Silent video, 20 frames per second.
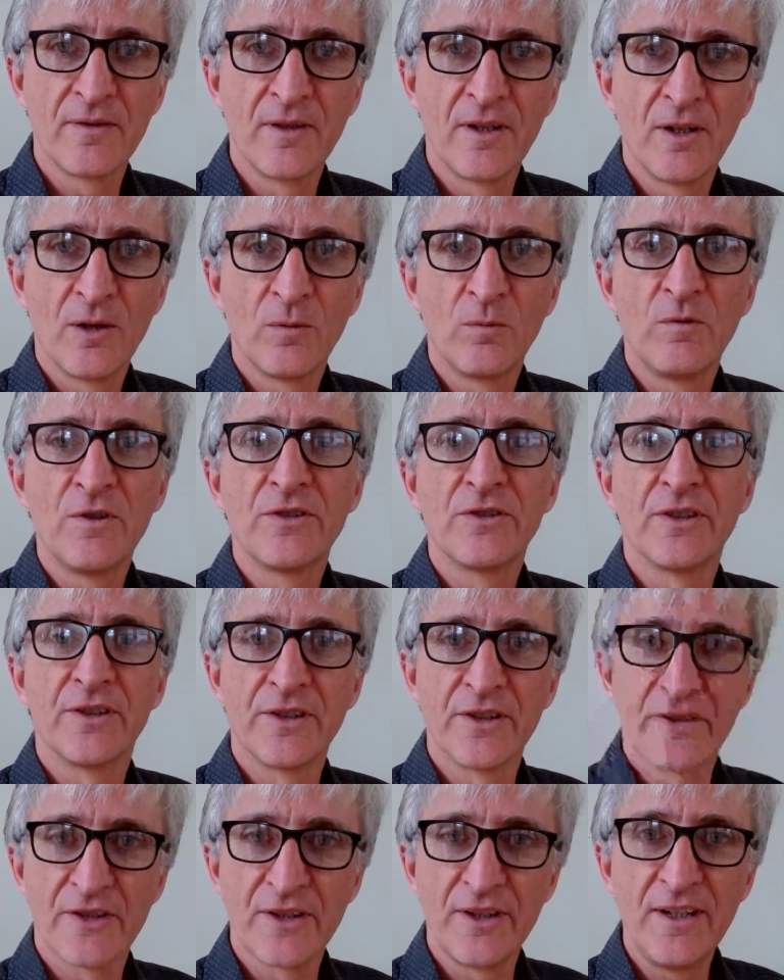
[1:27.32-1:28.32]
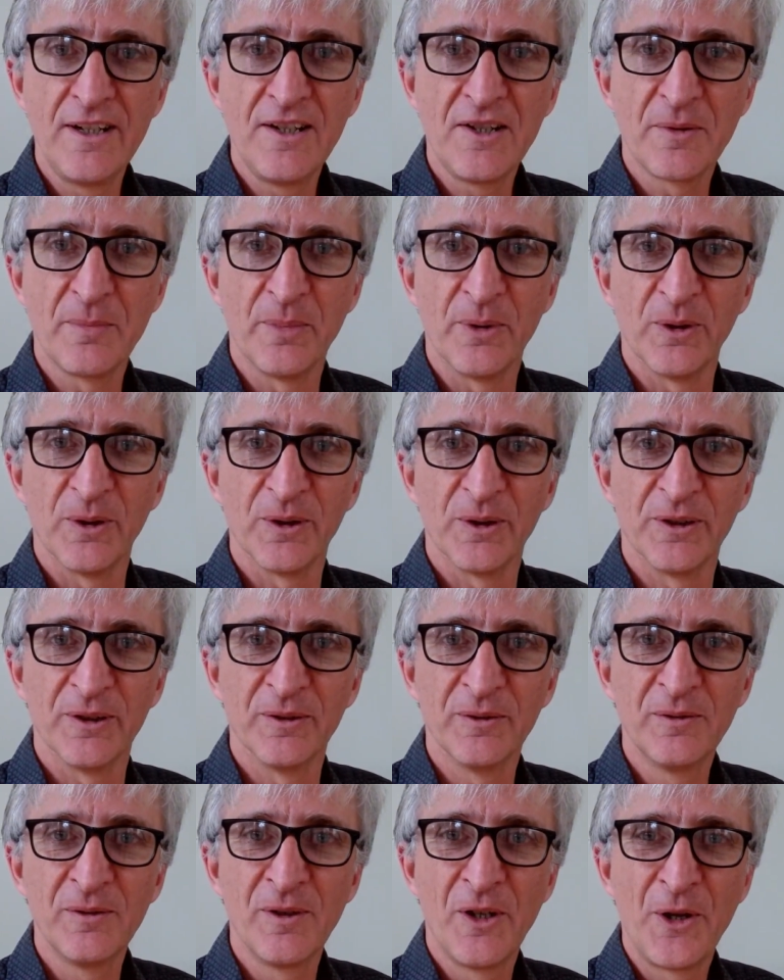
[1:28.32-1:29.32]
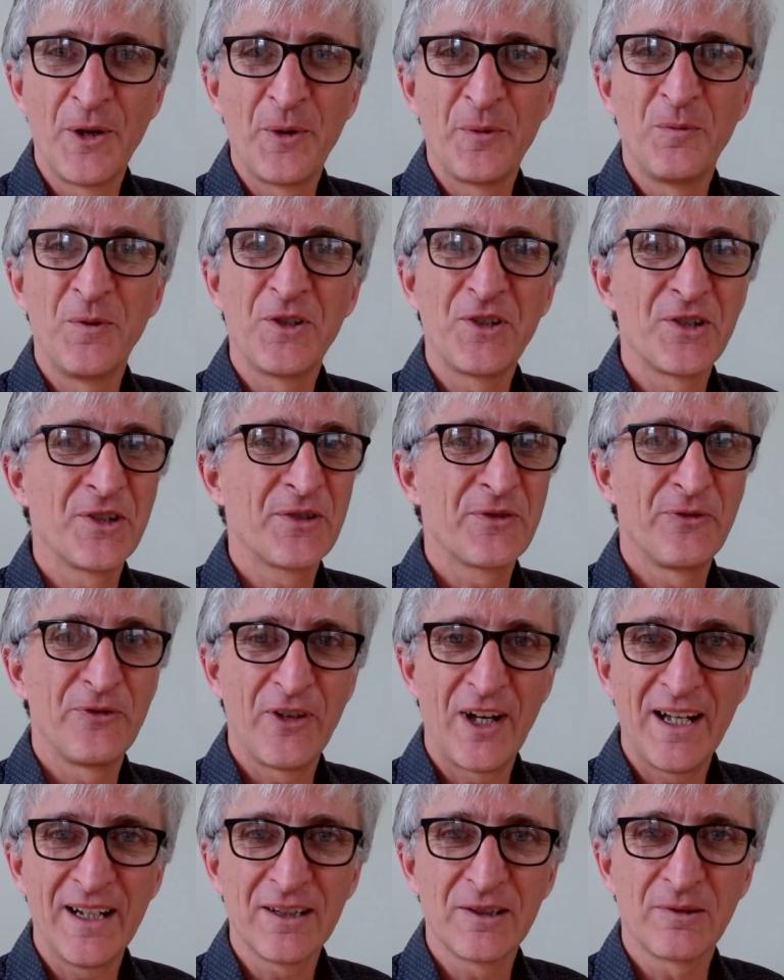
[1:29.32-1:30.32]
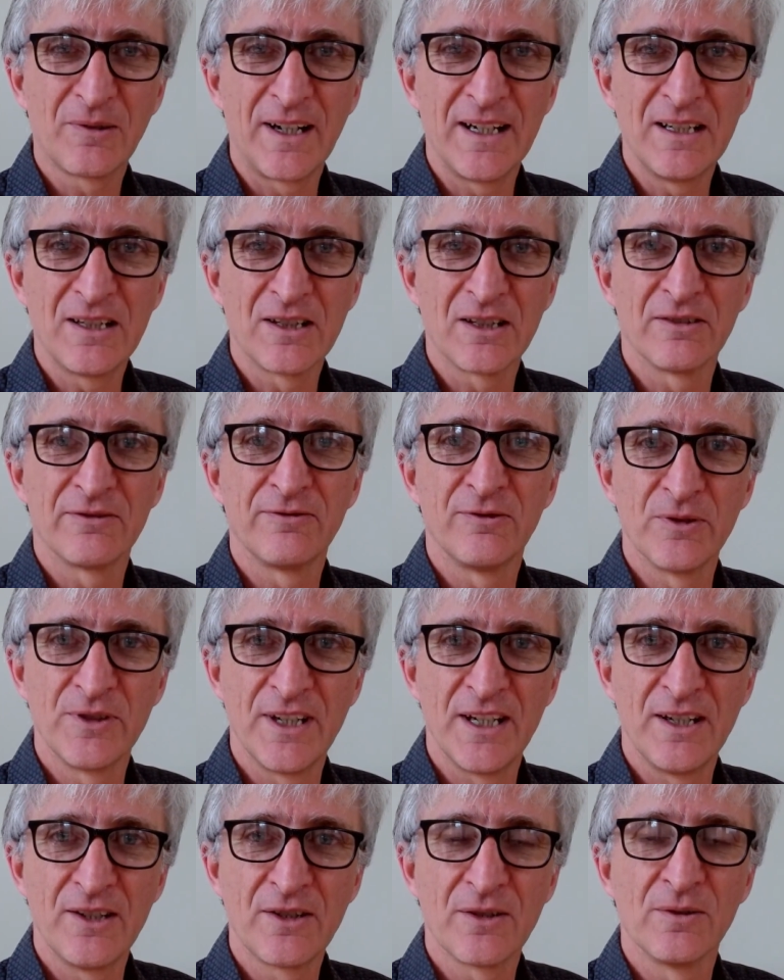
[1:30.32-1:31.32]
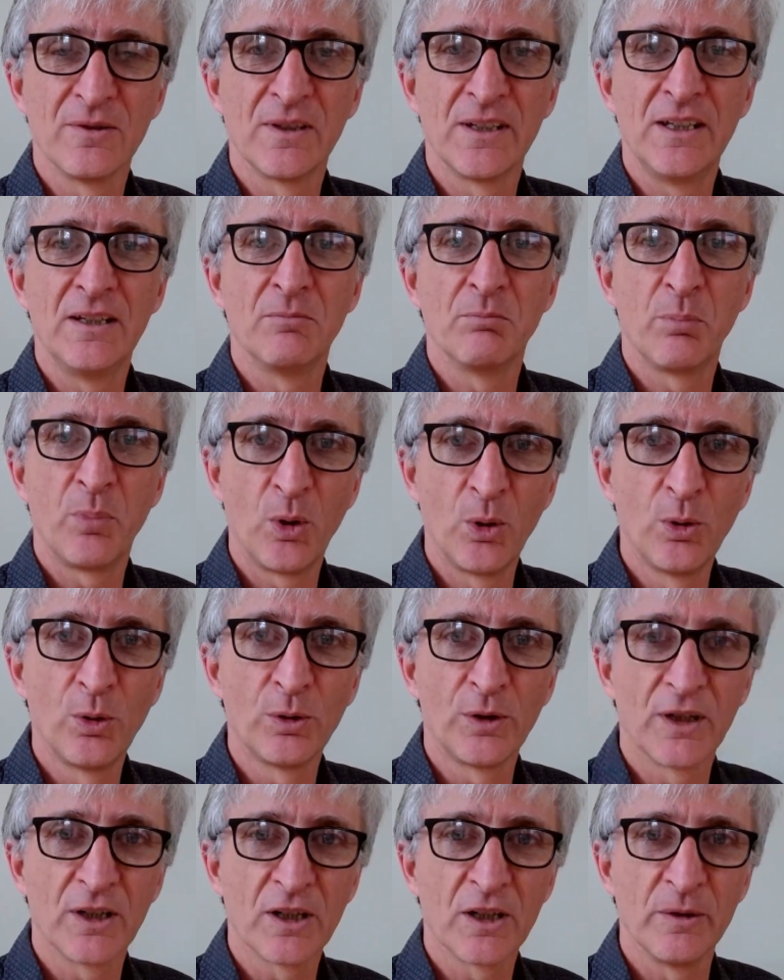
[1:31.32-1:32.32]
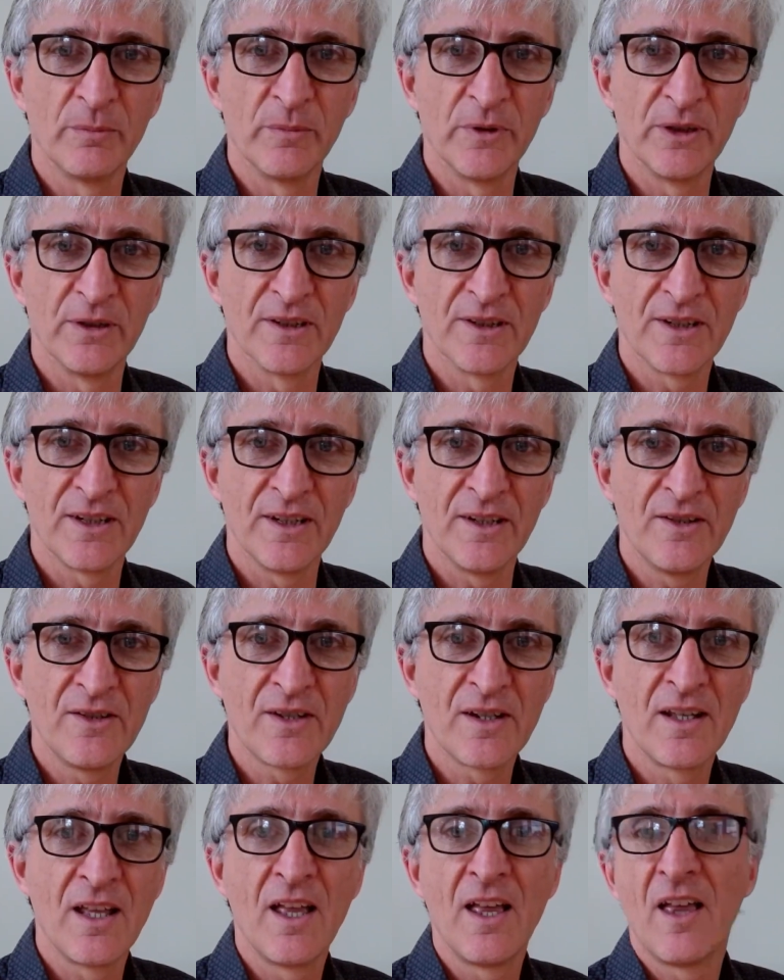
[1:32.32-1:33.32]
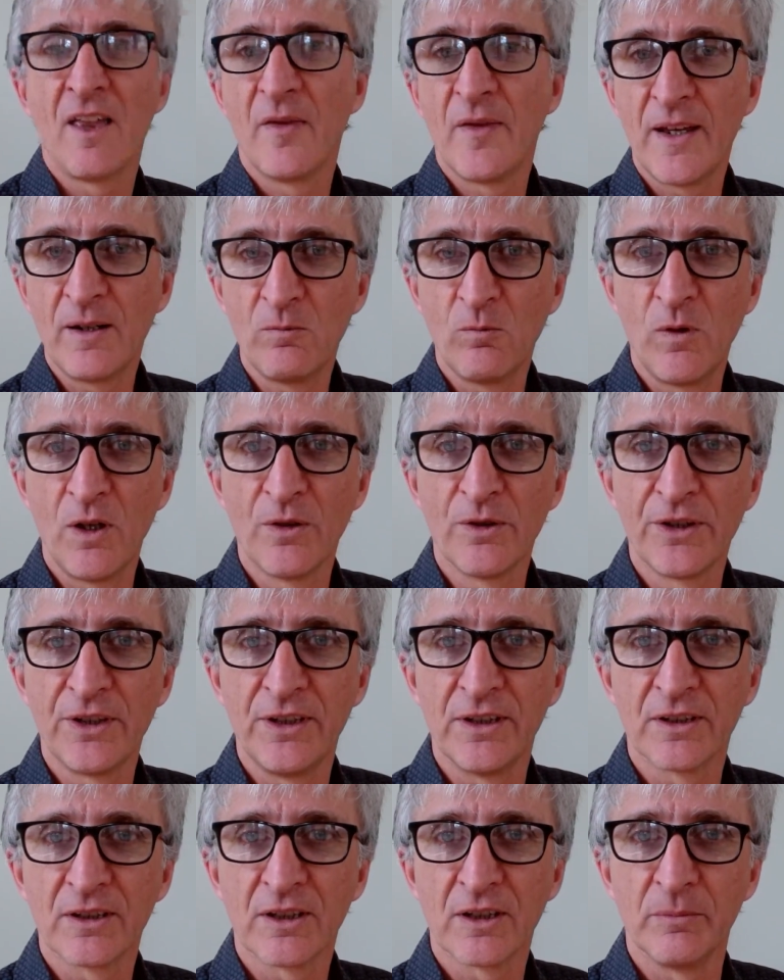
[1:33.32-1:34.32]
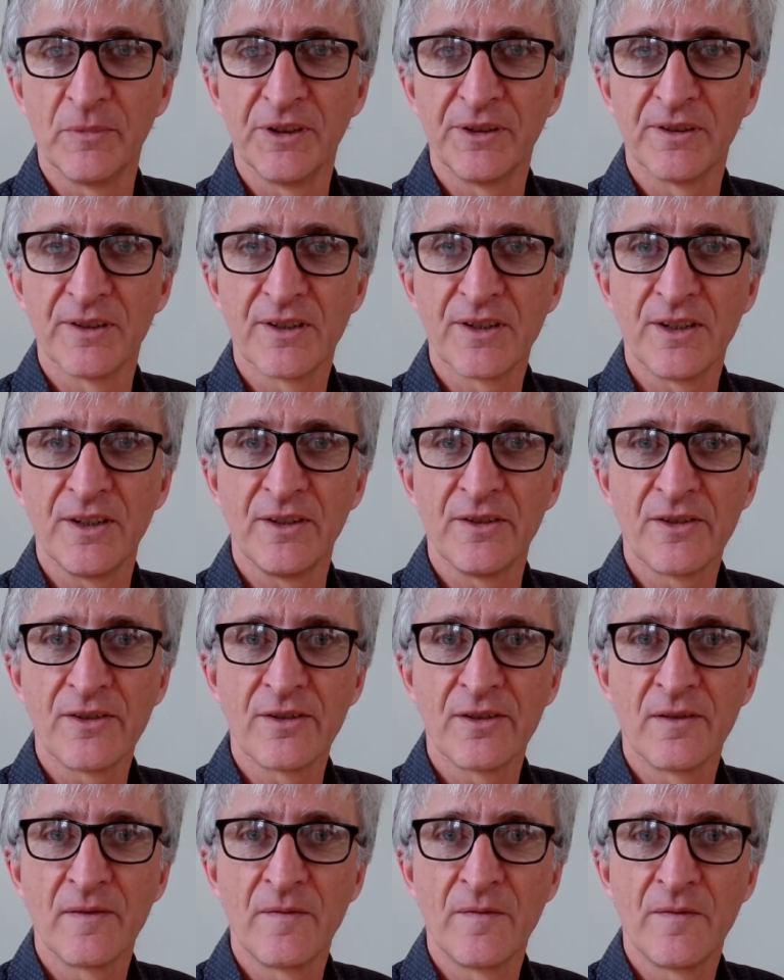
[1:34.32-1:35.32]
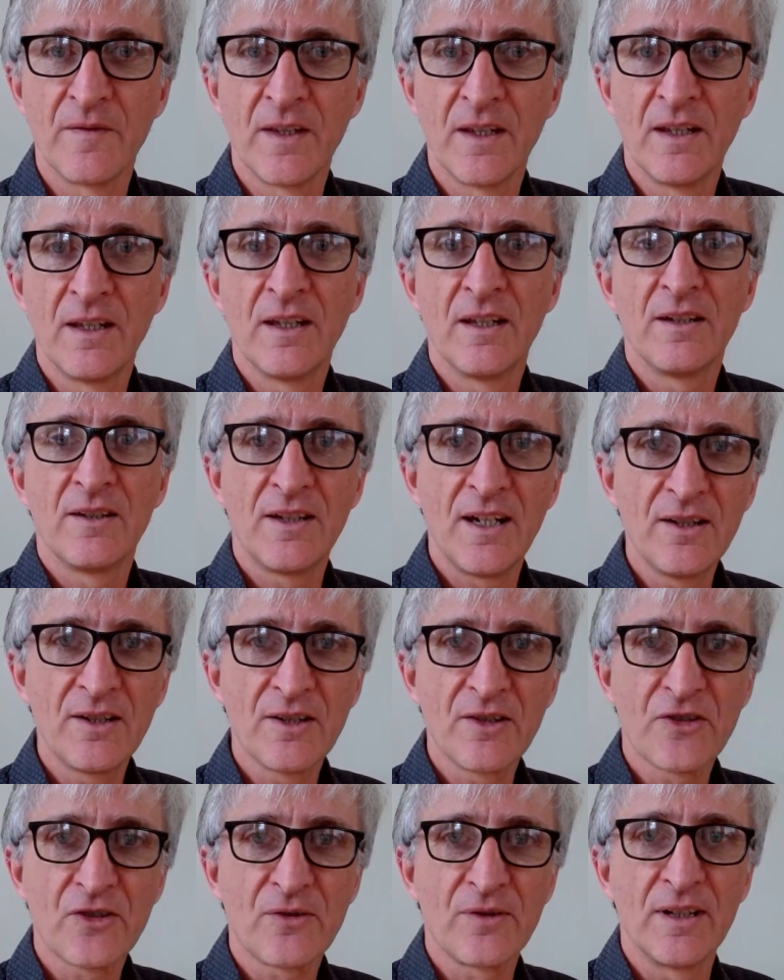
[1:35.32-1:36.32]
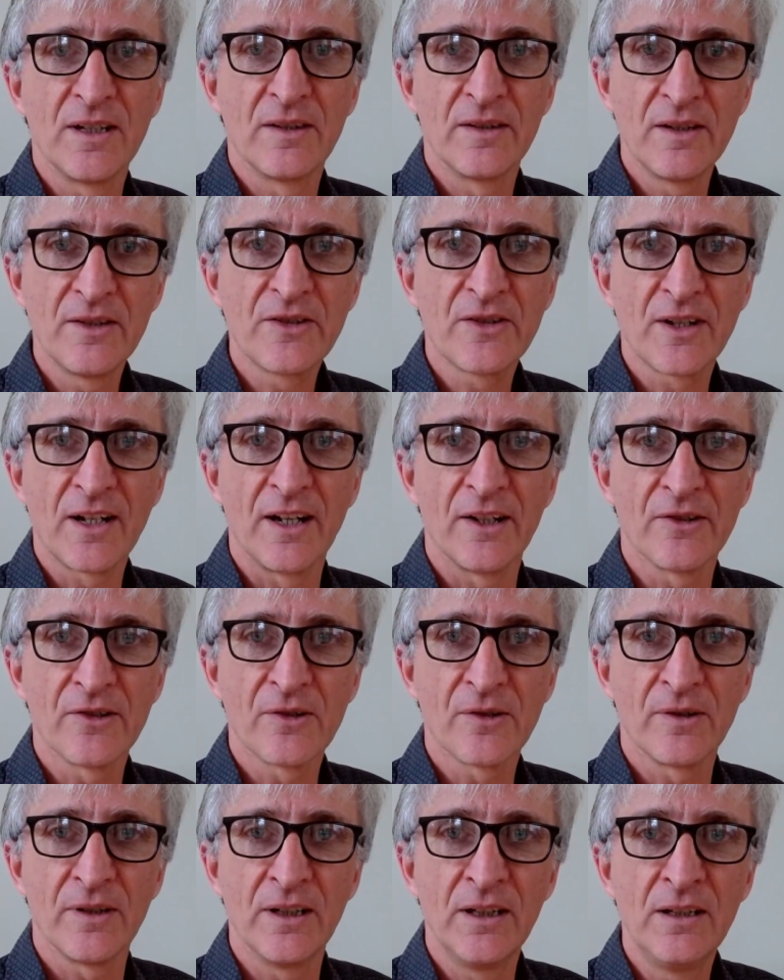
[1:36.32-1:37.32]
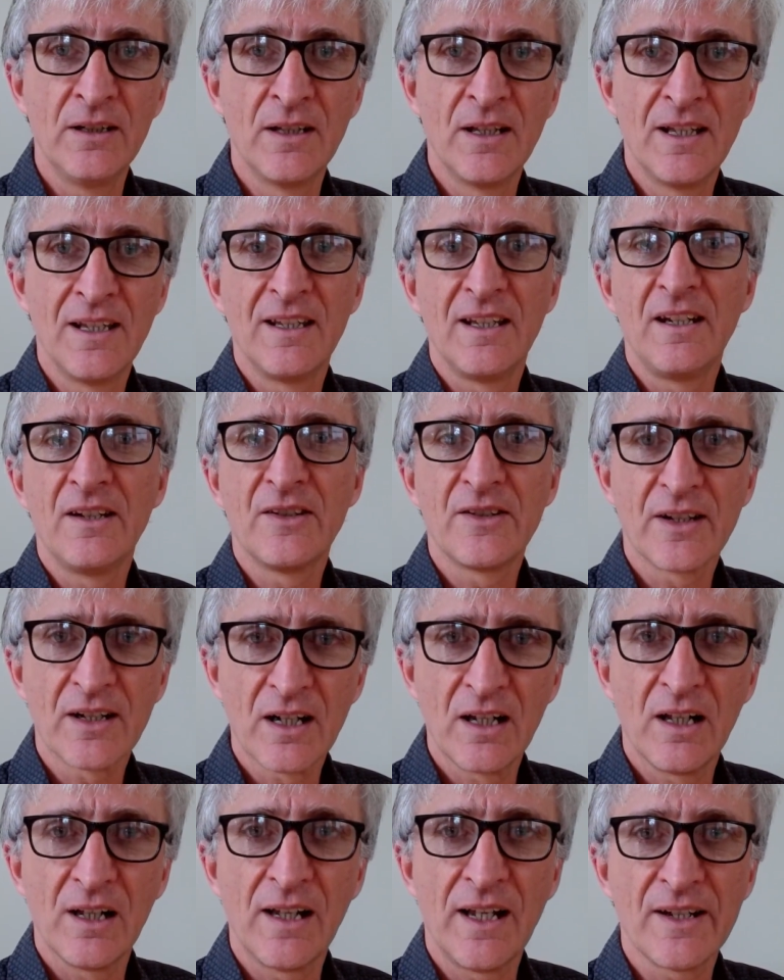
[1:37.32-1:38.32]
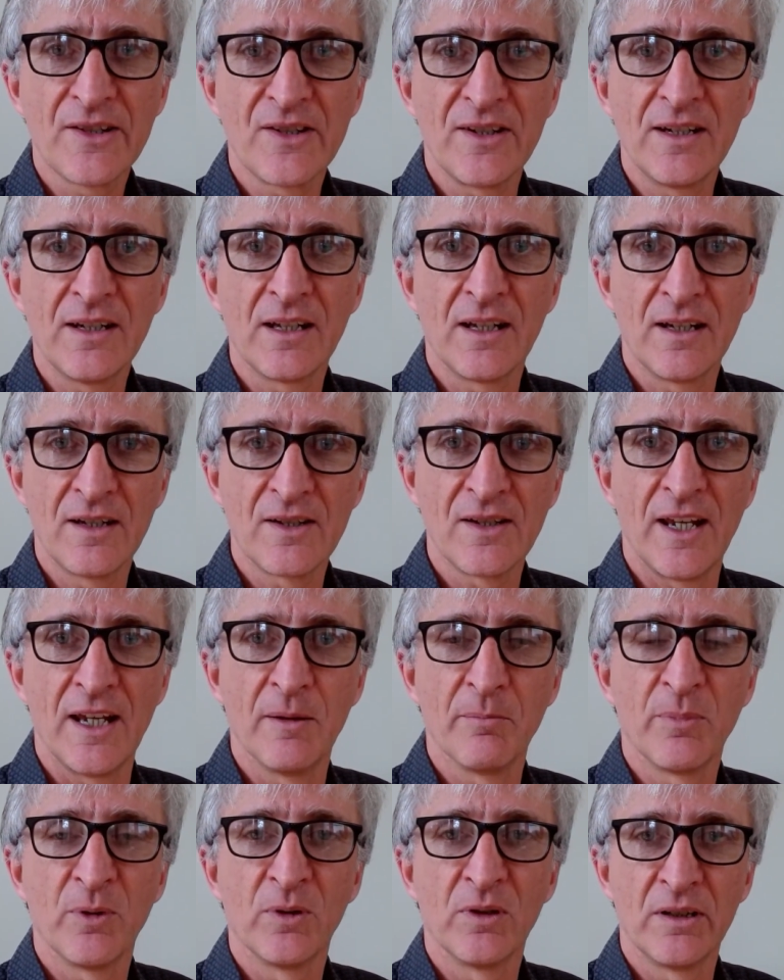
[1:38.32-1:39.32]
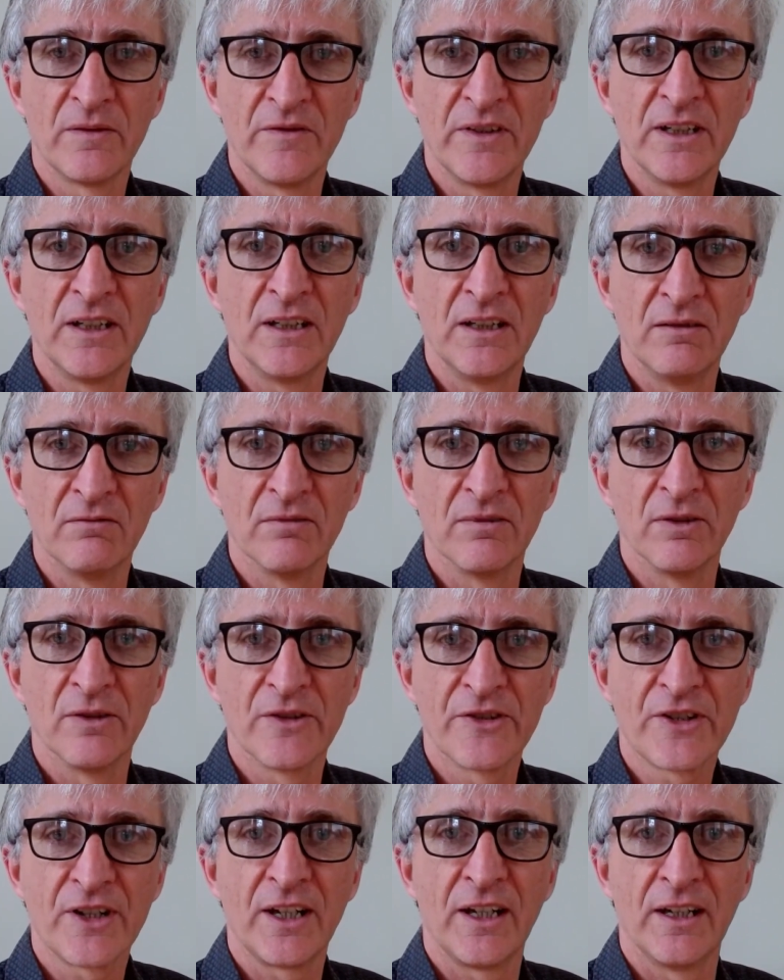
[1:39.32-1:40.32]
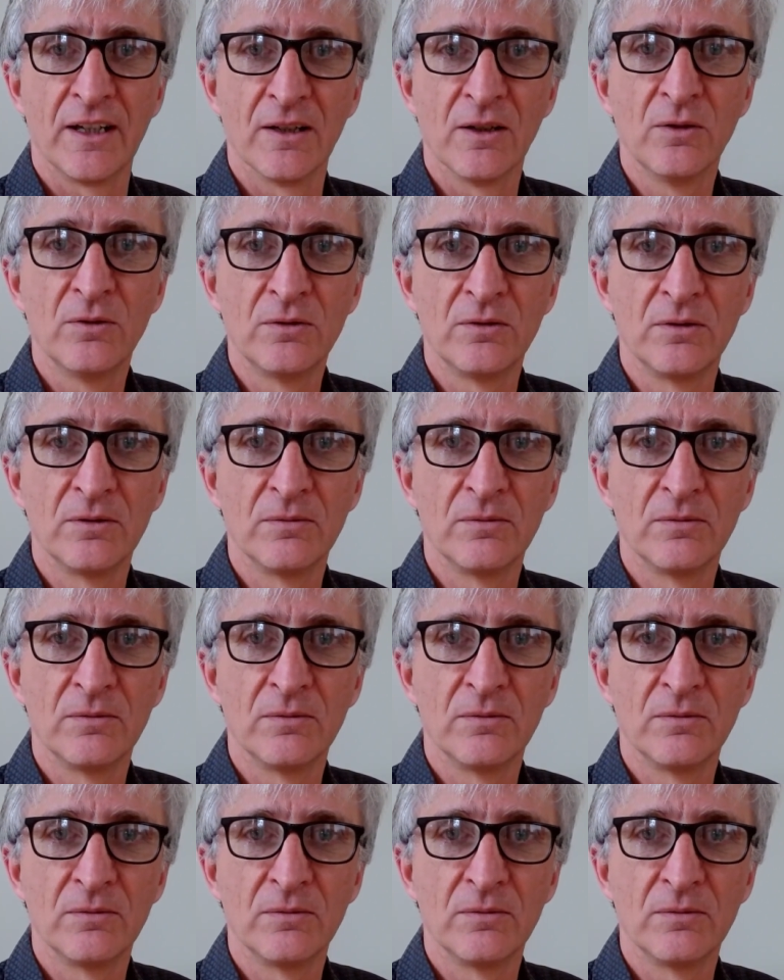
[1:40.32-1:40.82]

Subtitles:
with the disease burden, which is far greater for dental in poorer communities than wealthier communities. Dentistry in this country is a classic example of the inverse care law.